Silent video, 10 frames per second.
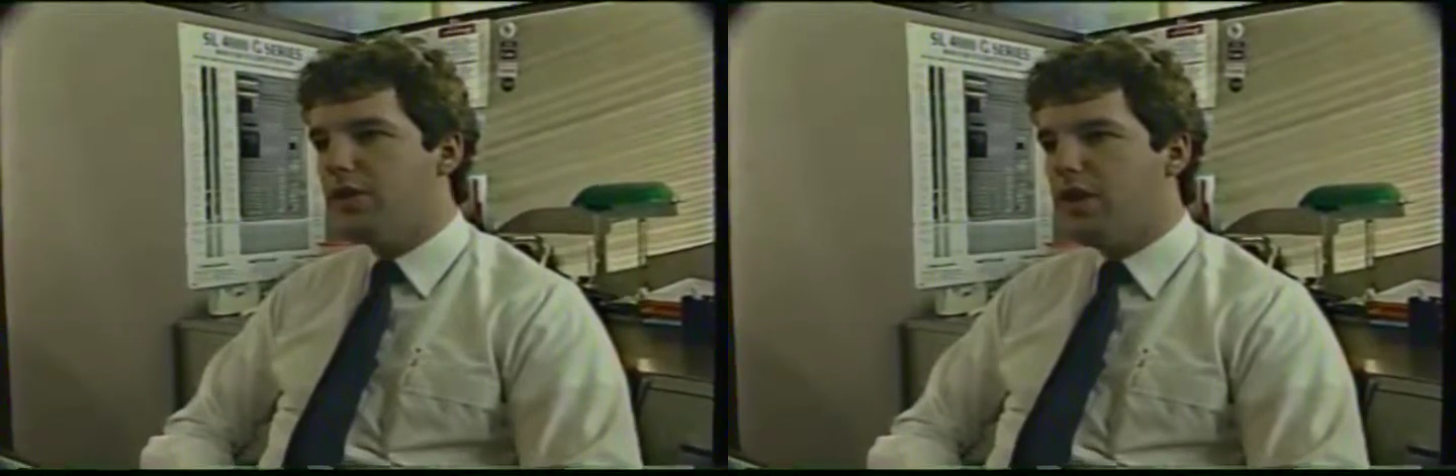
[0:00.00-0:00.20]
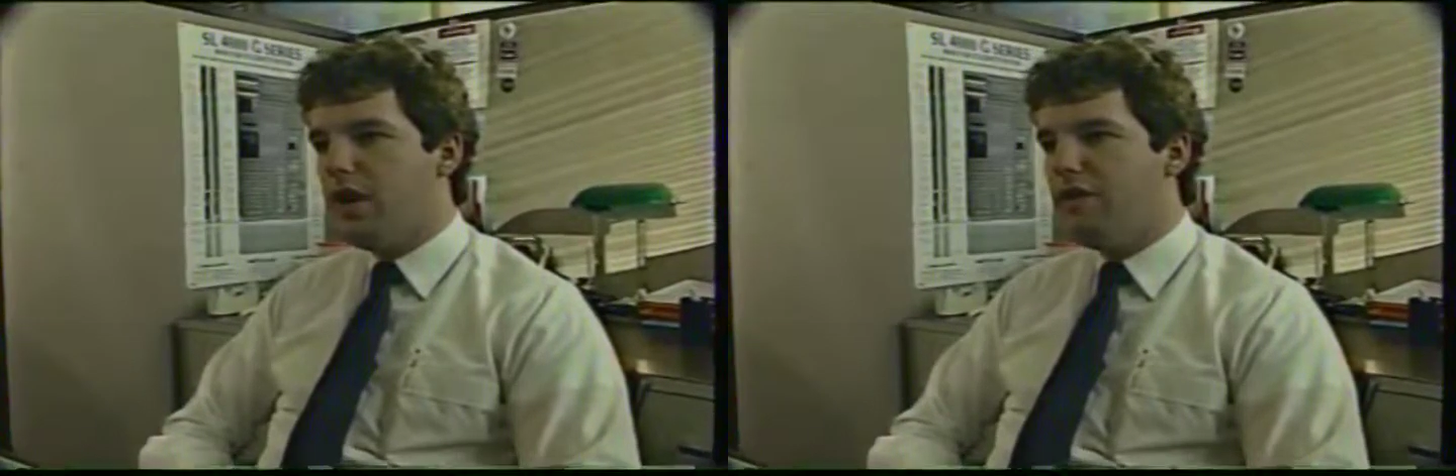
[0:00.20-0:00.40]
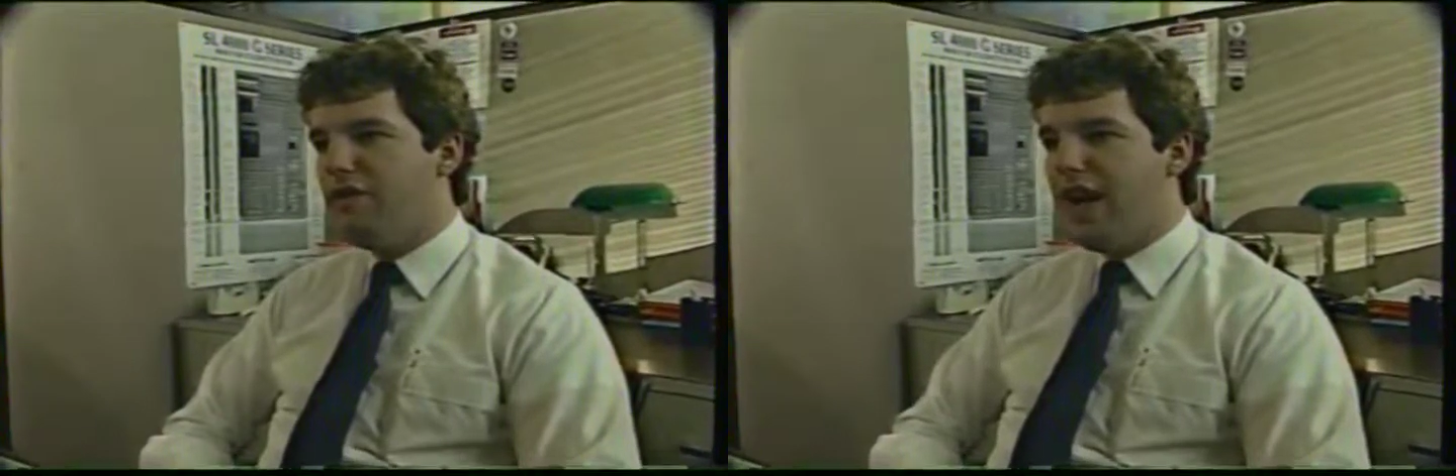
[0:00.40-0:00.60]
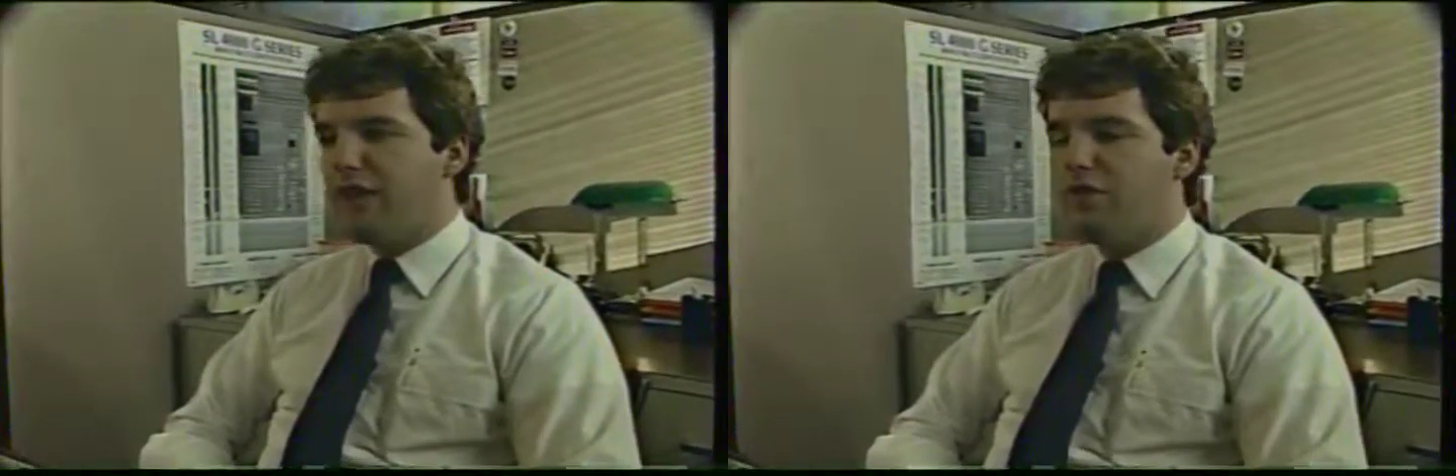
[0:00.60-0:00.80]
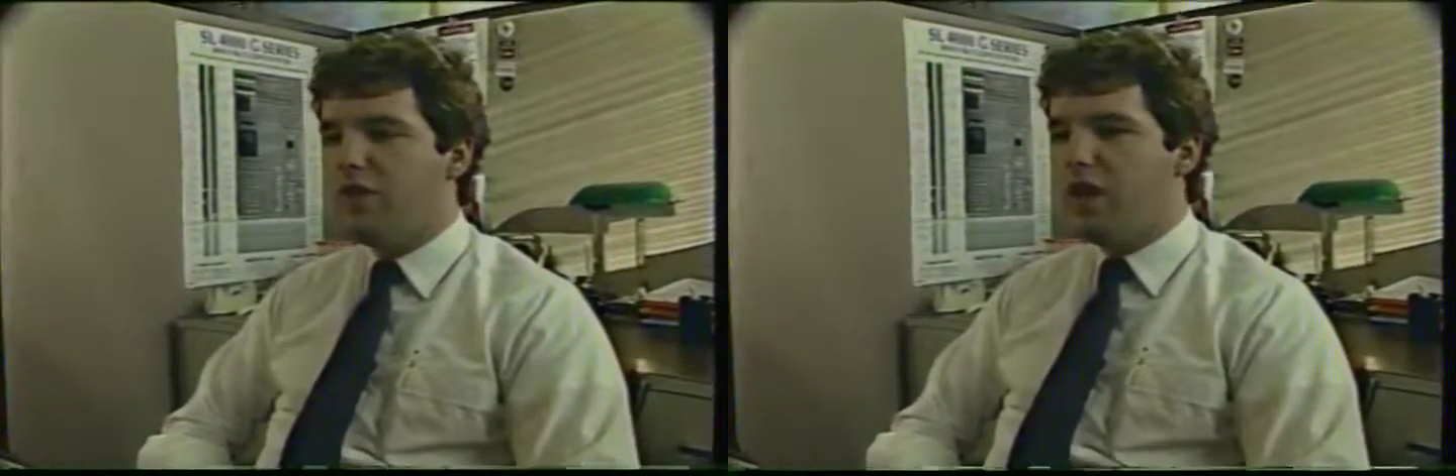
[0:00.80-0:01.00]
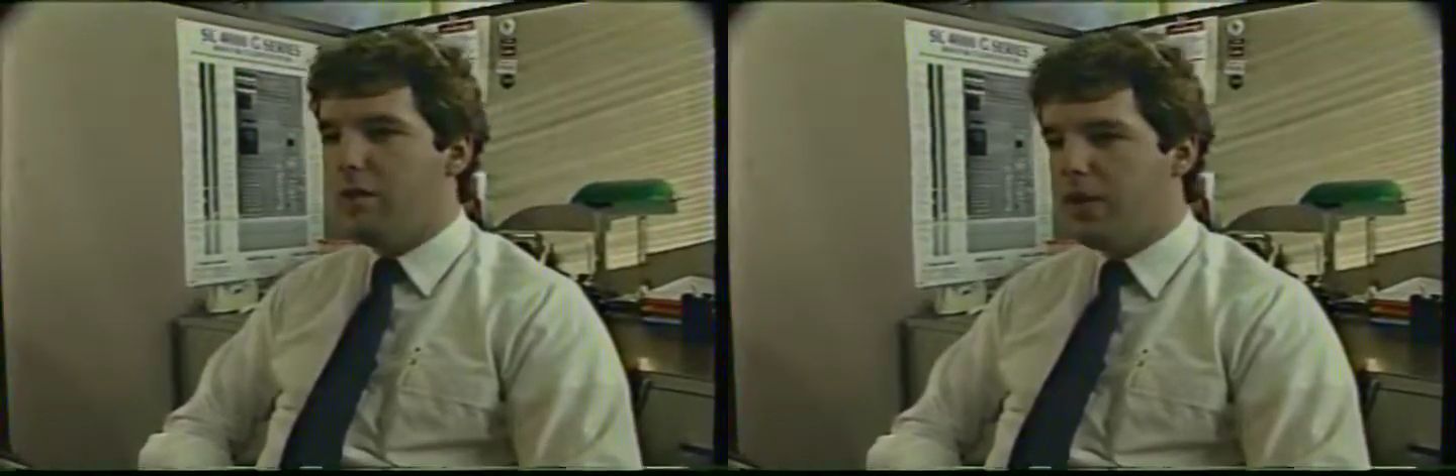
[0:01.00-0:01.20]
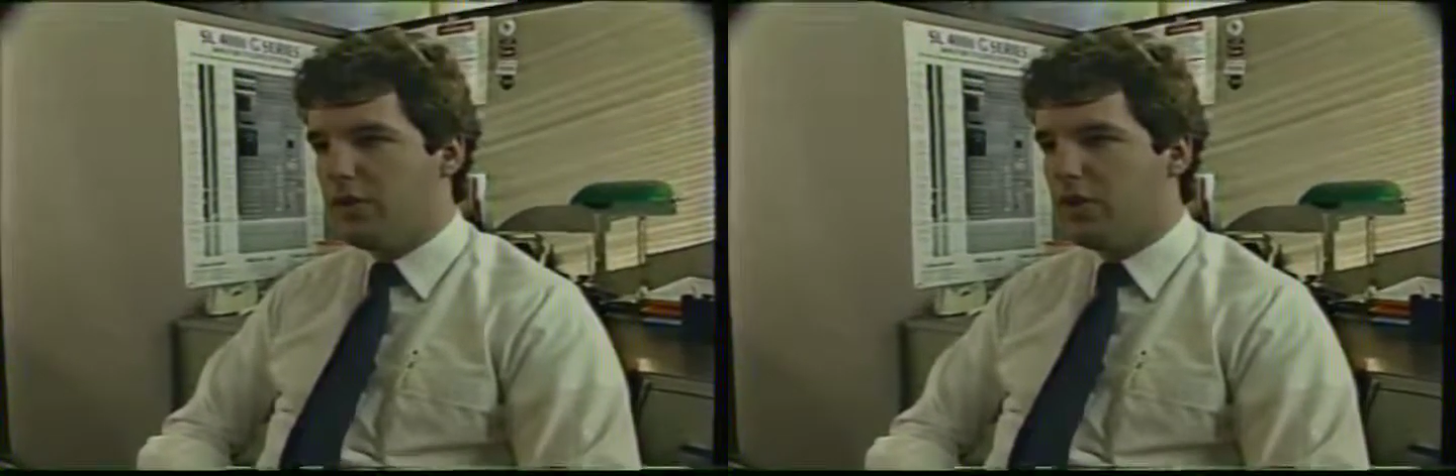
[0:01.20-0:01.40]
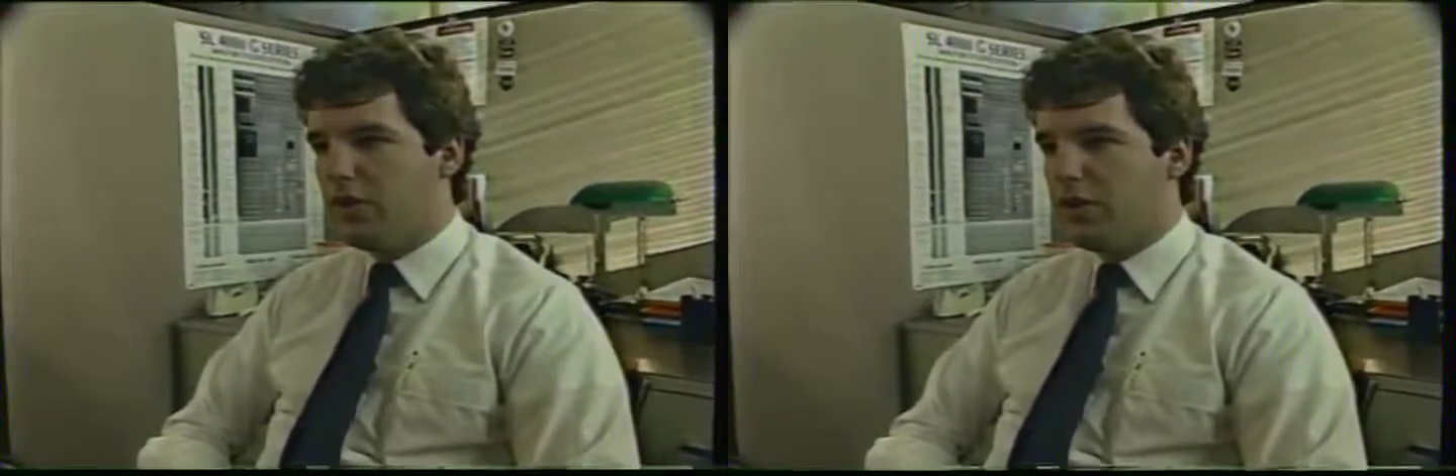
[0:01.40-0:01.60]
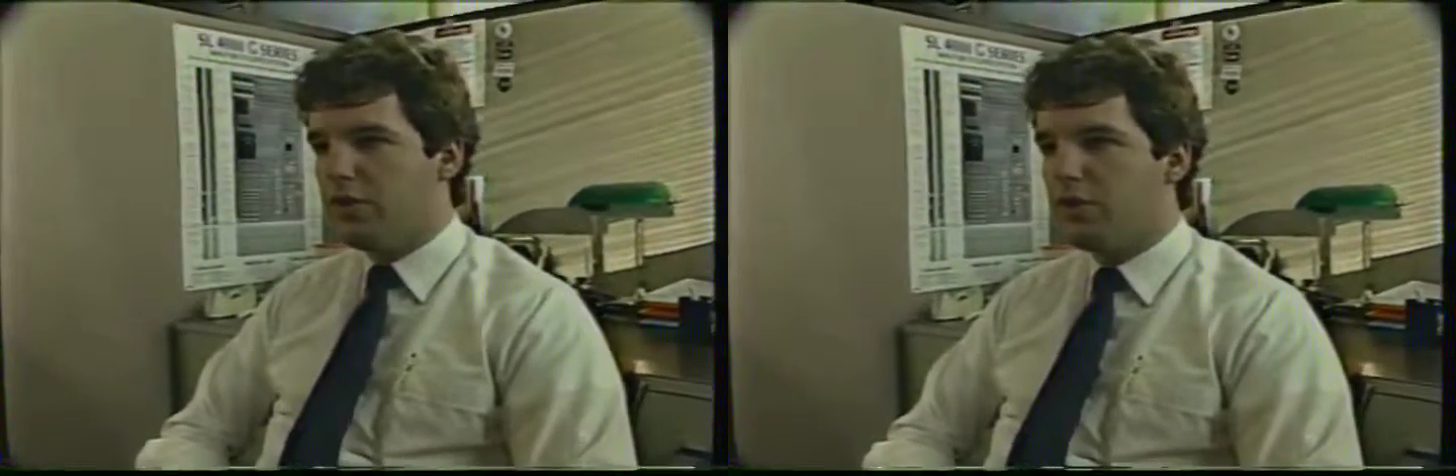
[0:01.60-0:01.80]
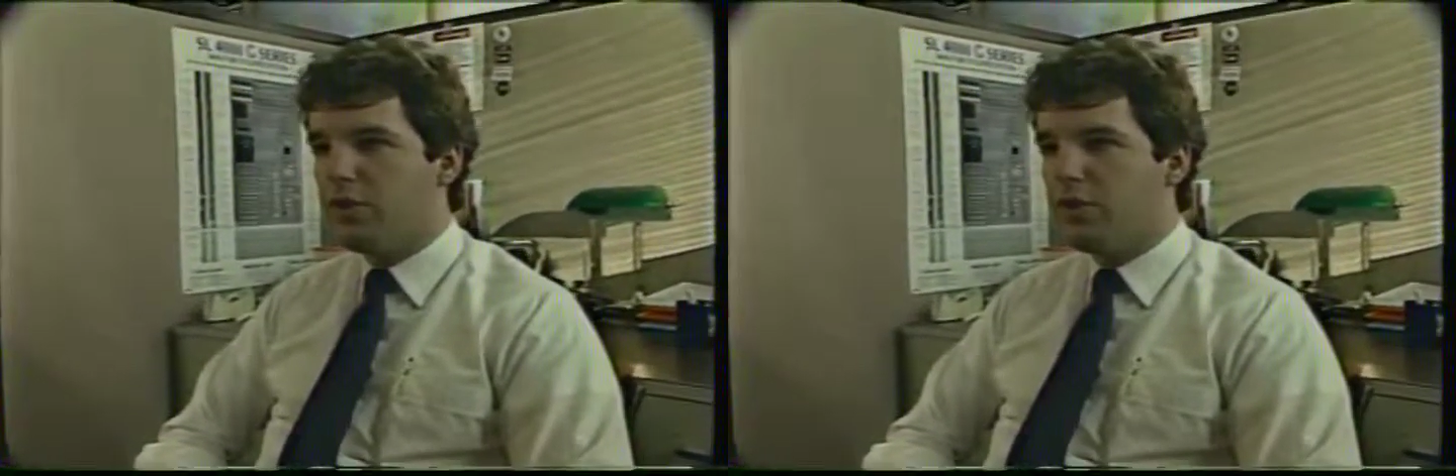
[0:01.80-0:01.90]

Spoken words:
of VAX VMS systems.